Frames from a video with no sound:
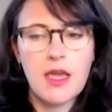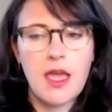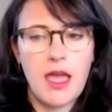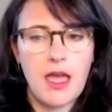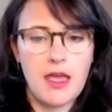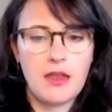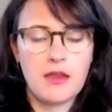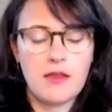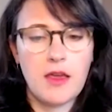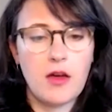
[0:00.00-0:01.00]

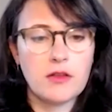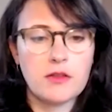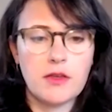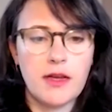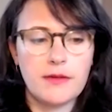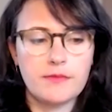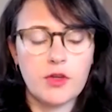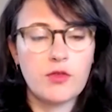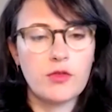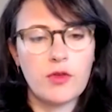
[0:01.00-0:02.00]
and they also the
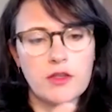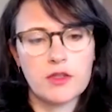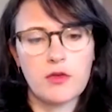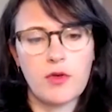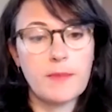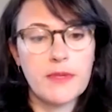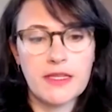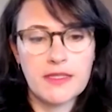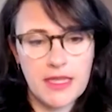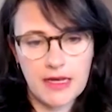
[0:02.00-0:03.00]
crew also
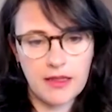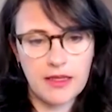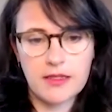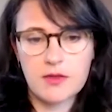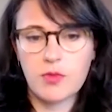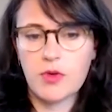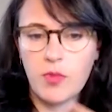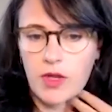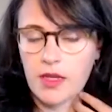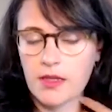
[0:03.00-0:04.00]
updates that list with
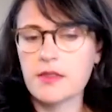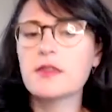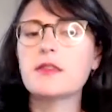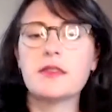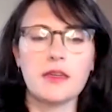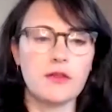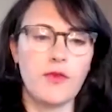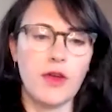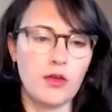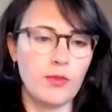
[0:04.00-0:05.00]
what is still
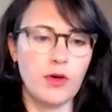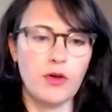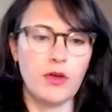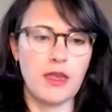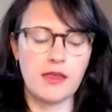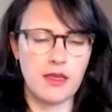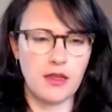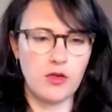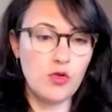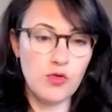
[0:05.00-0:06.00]
available,
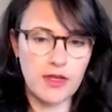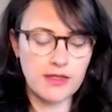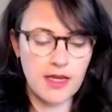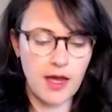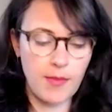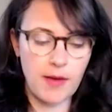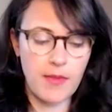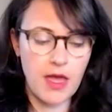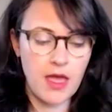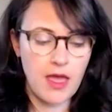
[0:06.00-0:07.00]
anything new that's come up.
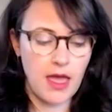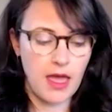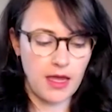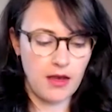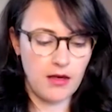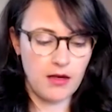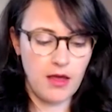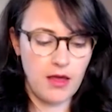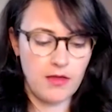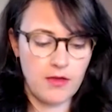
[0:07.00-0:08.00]
And
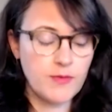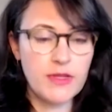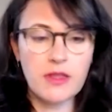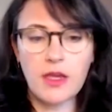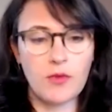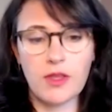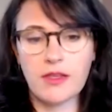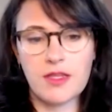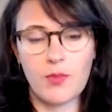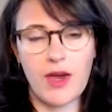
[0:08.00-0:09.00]
there's been like really
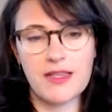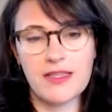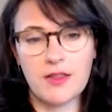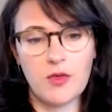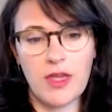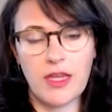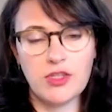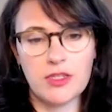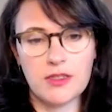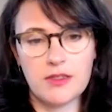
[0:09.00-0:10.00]
surprising
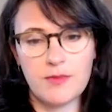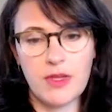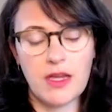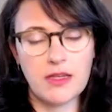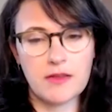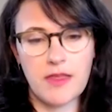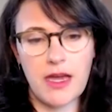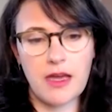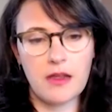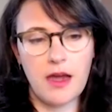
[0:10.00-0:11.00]
locations because of that.